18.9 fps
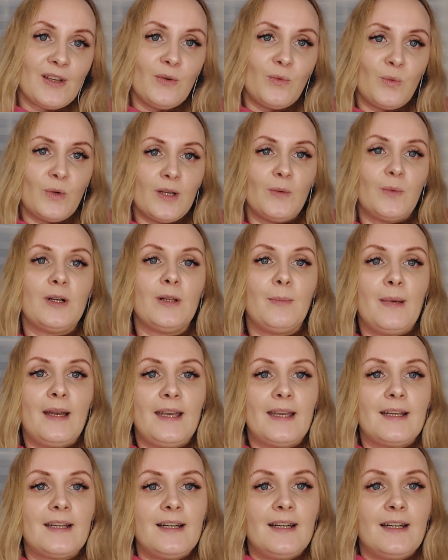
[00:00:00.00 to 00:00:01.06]
we will
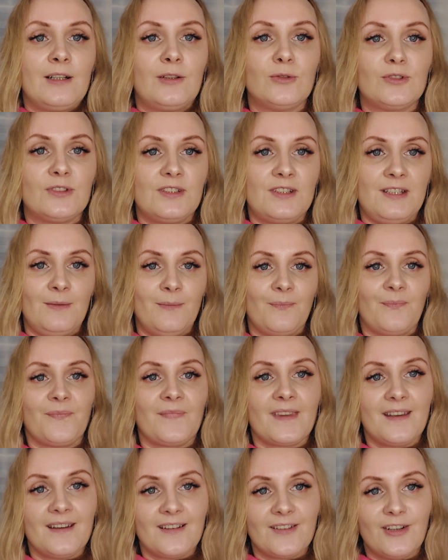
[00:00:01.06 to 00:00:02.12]
make a good team.
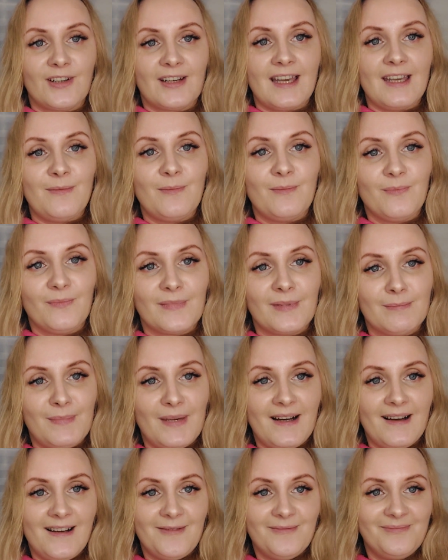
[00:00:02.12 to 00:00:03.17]
Okay,
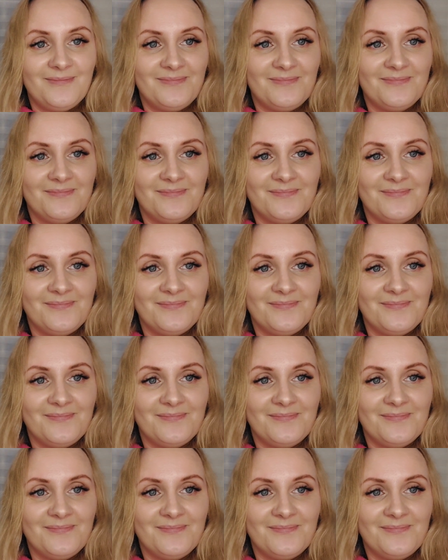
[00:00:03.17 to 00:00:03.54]
bye.